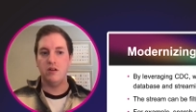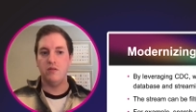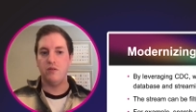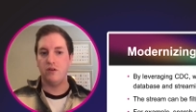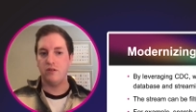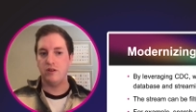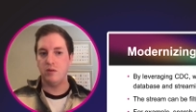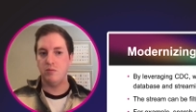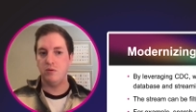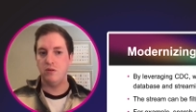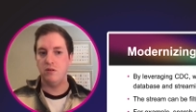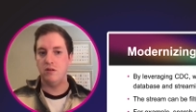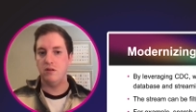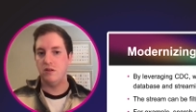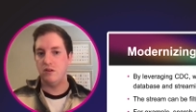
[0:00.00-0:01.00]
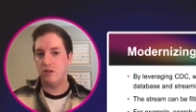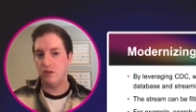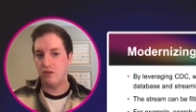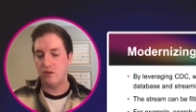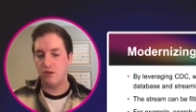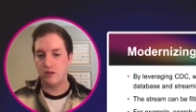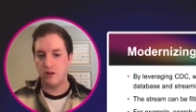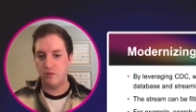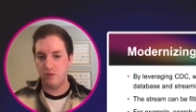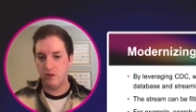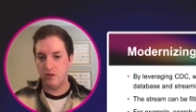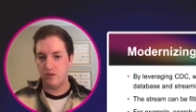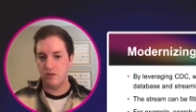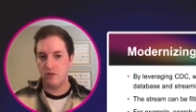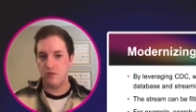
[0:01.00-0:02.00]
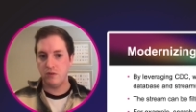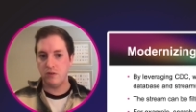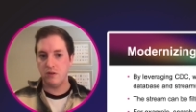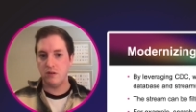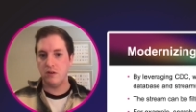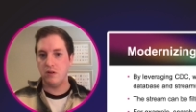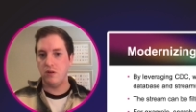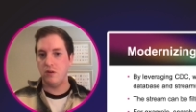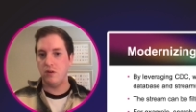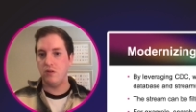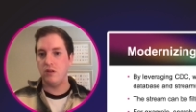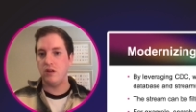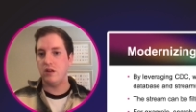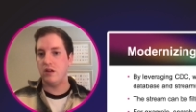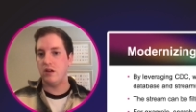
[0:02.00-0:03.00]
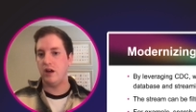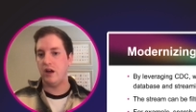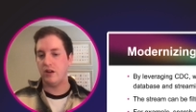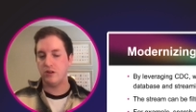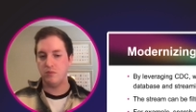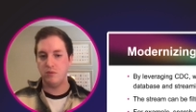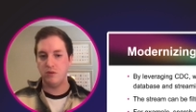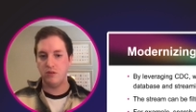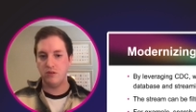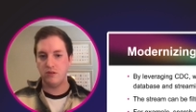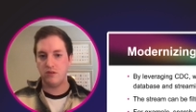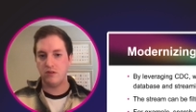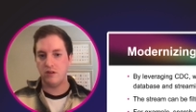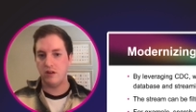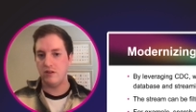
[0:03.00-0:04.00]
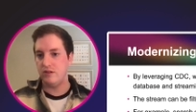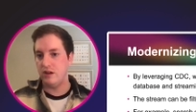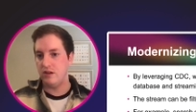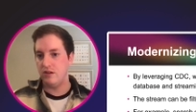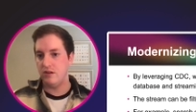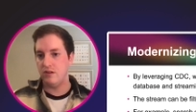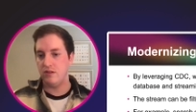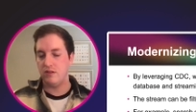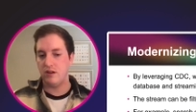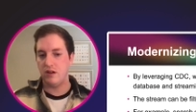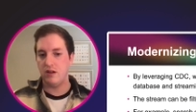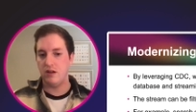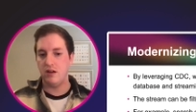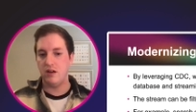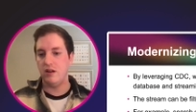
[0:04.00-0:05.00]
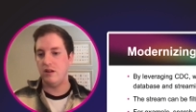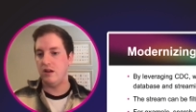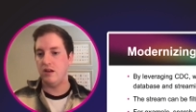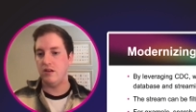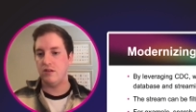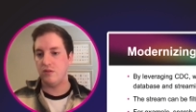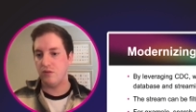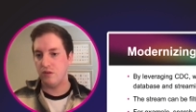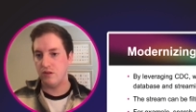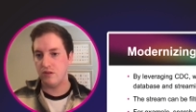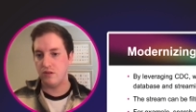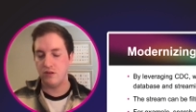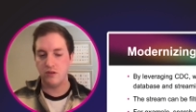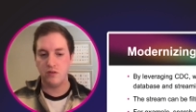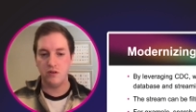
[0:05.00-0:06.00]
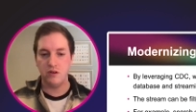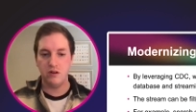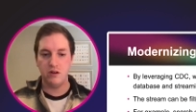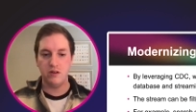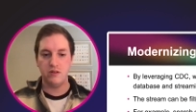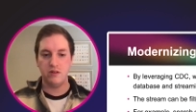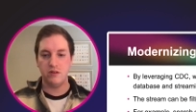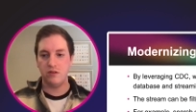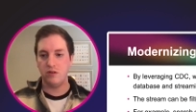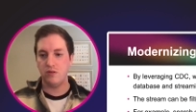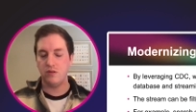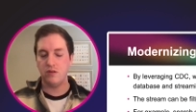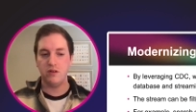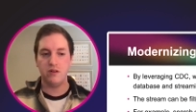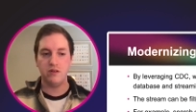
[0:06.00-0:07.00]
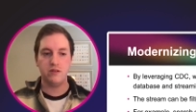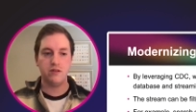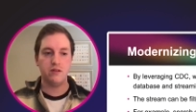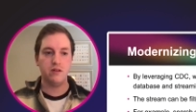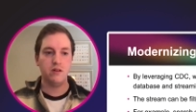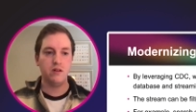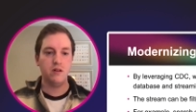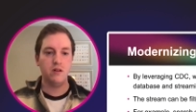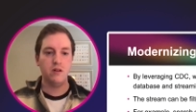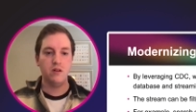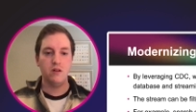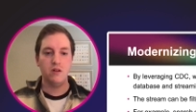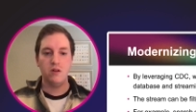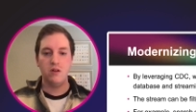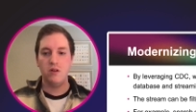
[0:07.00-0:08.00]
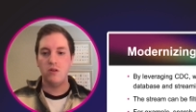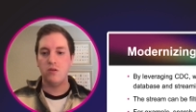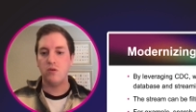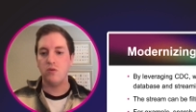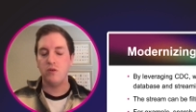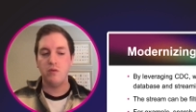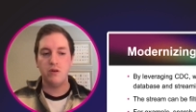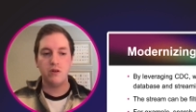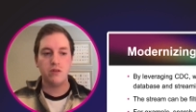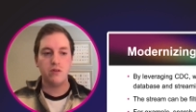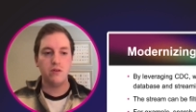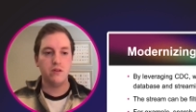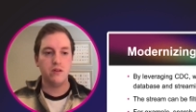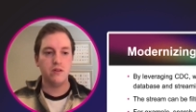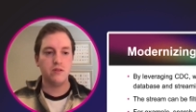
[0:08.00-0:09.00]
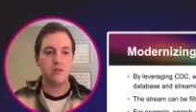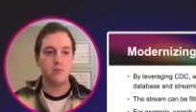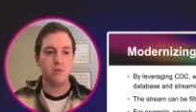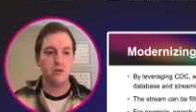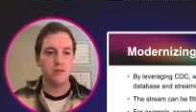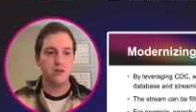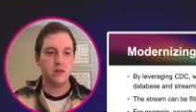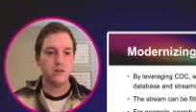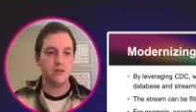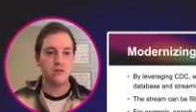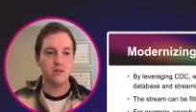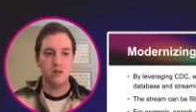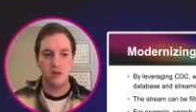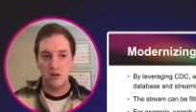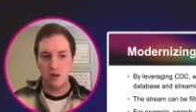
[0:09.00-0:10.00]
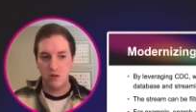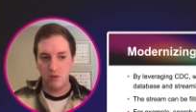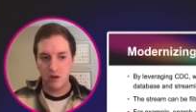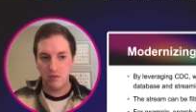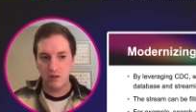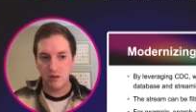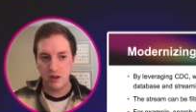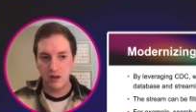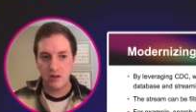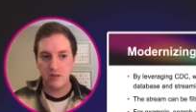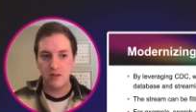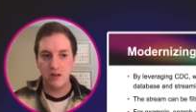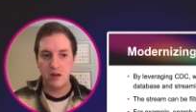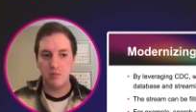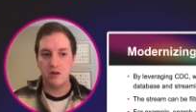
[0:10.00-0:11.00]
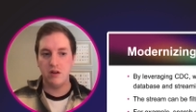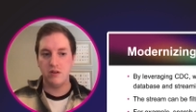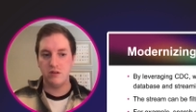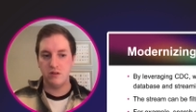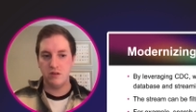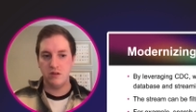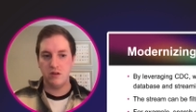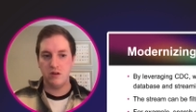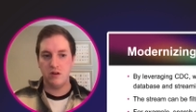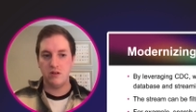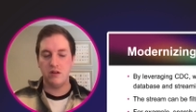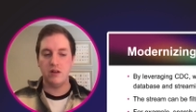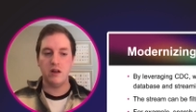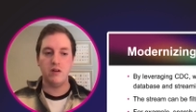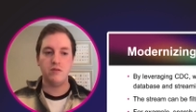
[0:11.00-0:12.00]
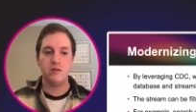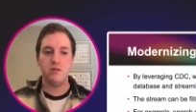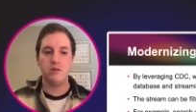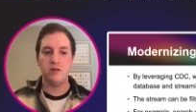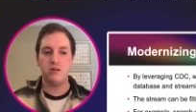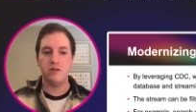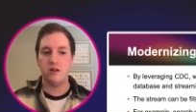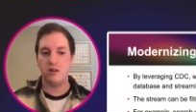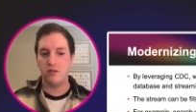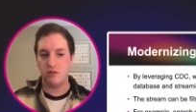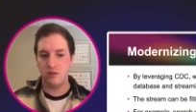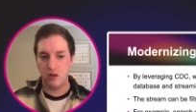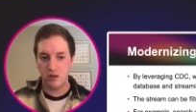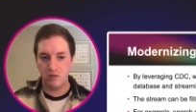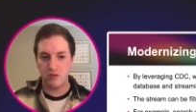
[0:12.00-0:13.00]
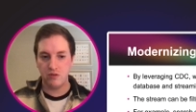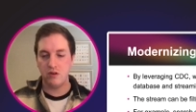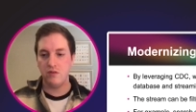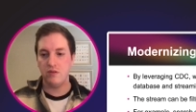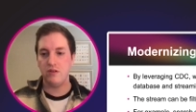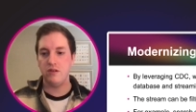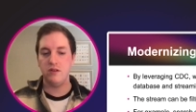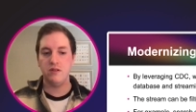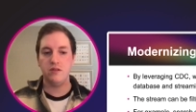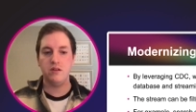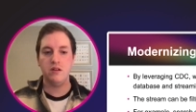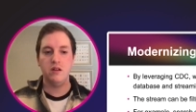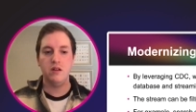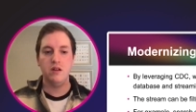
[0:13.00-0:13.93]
For example, search can filter for only the attributes and changes that it needs for its search queries and search results. So if we walk through this process, we have a legacy application on the left, which has all of our services,